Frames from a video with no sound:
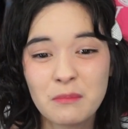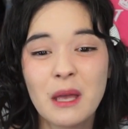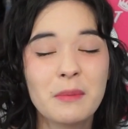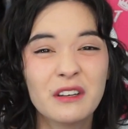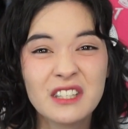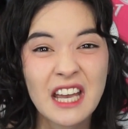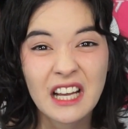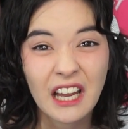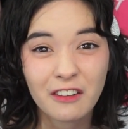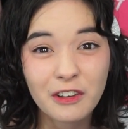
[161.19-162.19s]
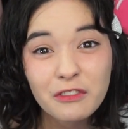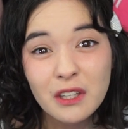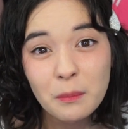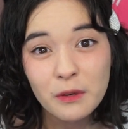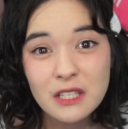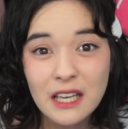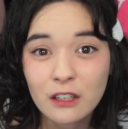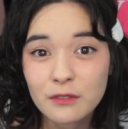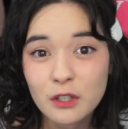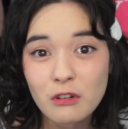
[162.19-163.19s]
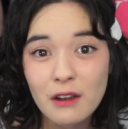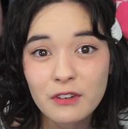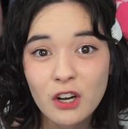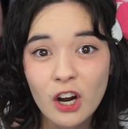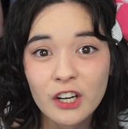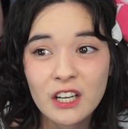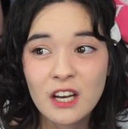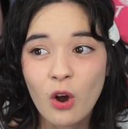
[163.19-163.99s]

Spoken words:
maybe it'll take like 50% of your graphic card,